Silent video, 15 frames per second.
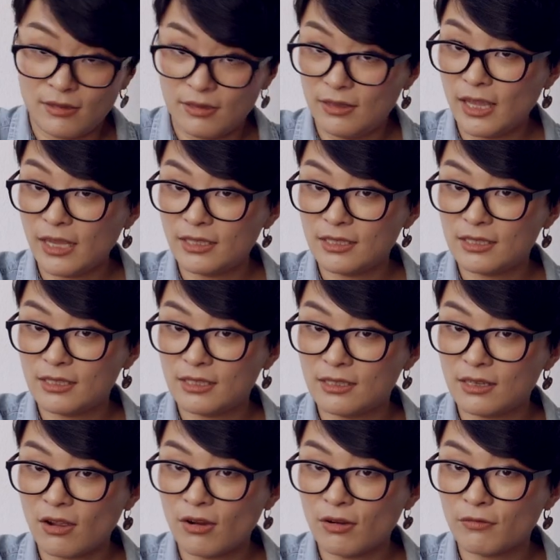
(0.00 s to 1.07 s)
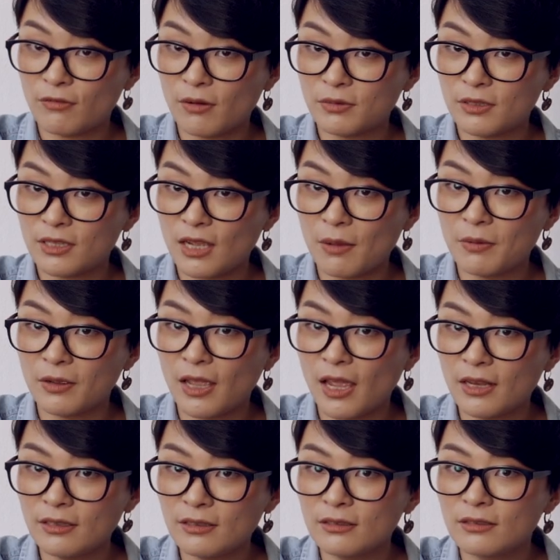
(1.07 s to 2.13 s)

Let's start from the top again.